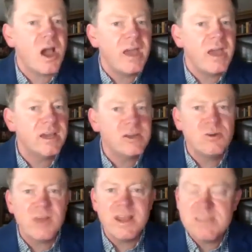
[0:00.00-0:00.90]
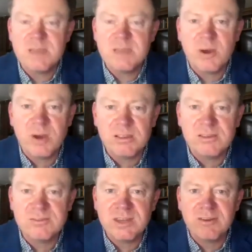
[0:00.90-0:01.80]
I don't know anything about where I
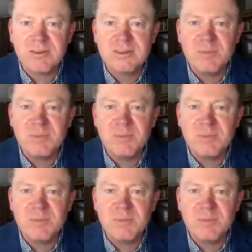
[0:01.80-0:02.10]
live now.